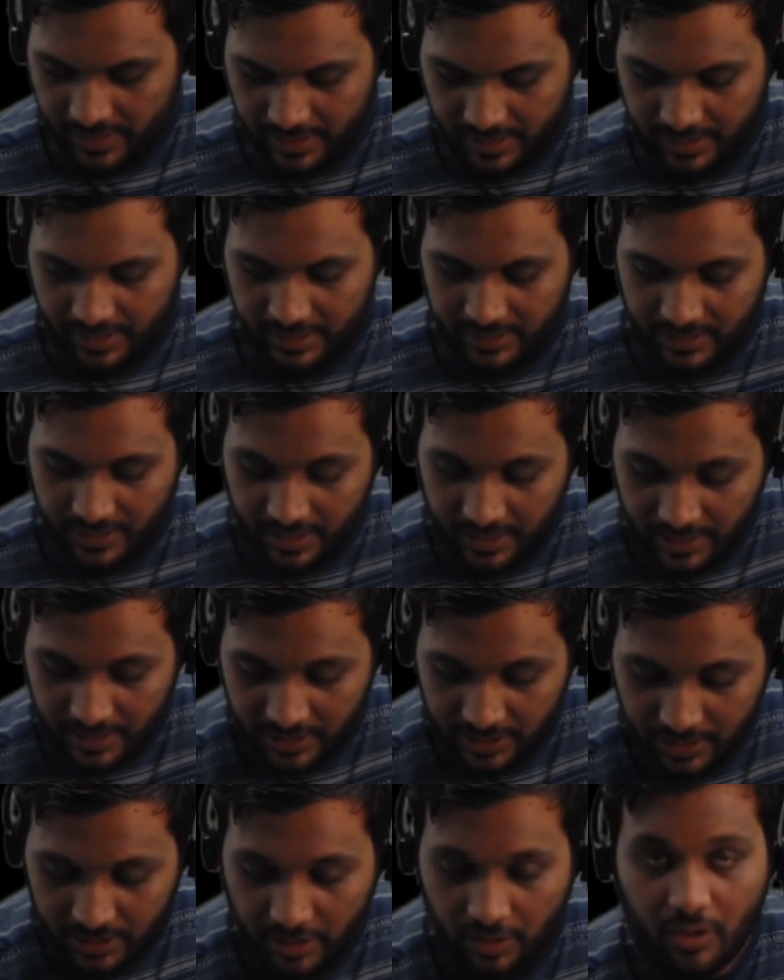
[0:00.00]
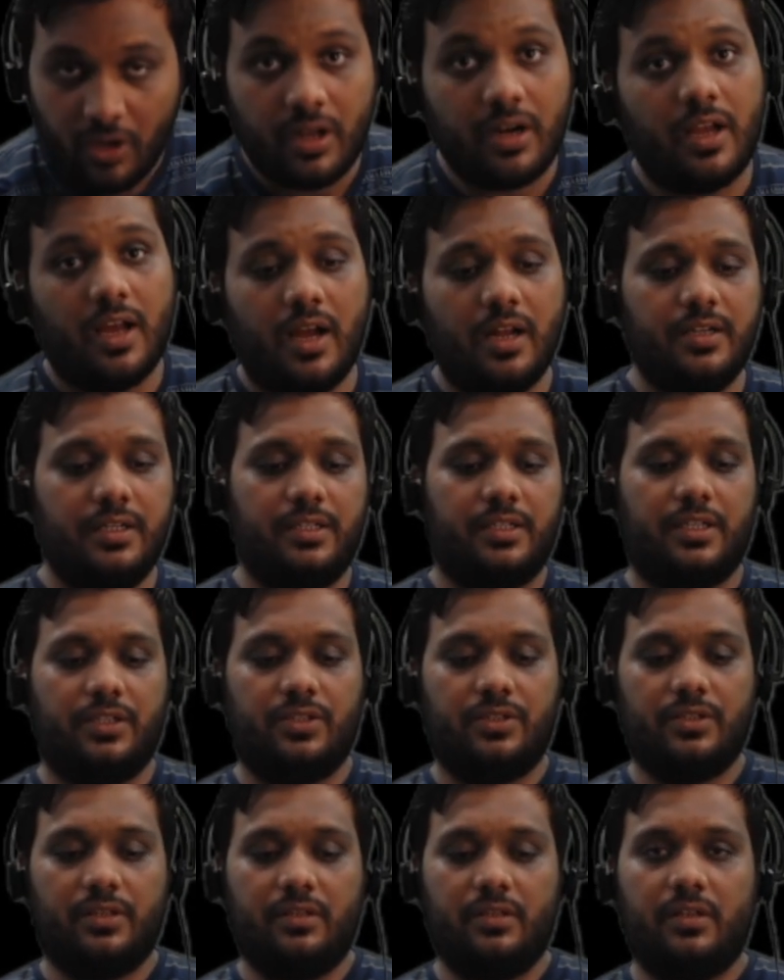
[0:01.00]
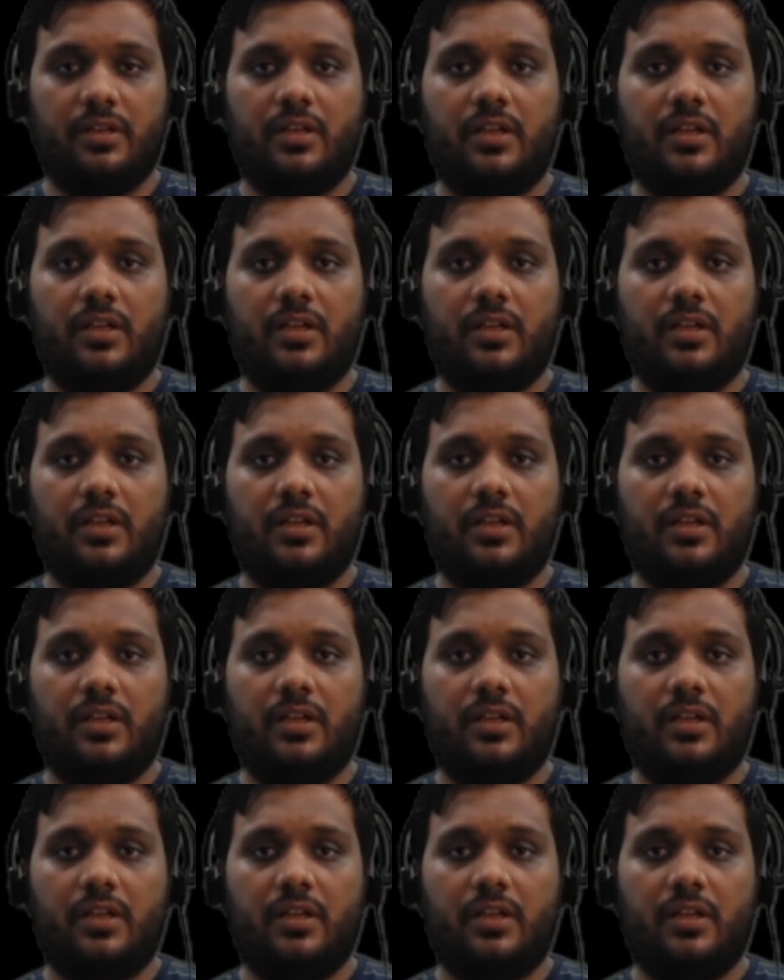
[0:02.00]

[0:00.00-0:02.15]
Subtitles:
it is intentional or unintentional,